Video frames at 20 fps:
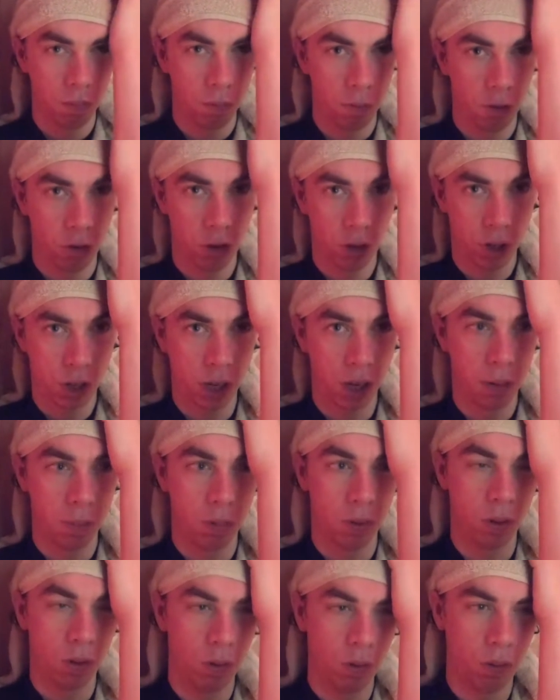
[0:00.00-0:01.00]
for
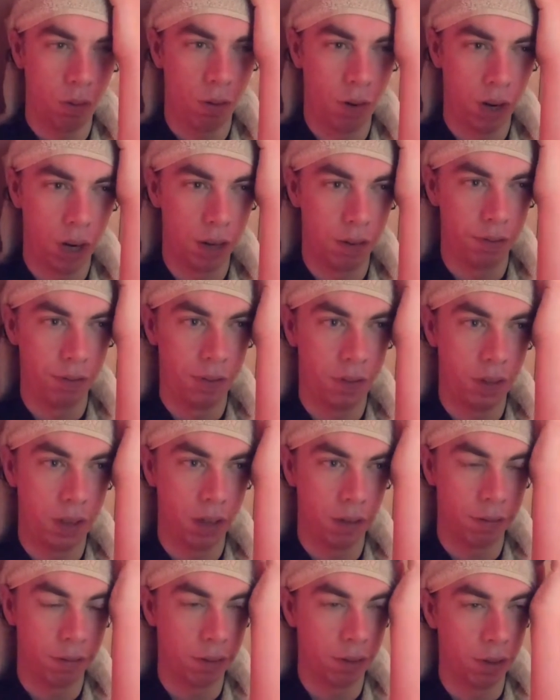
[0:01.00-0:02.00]
example, I have
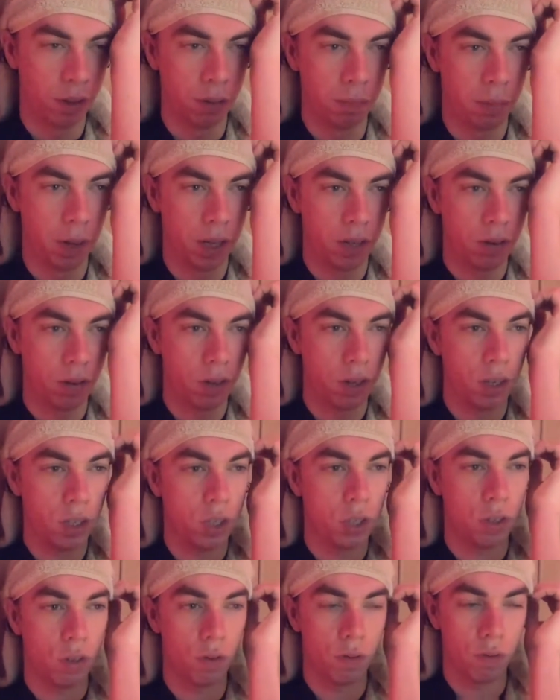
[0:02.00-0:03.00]
different batteries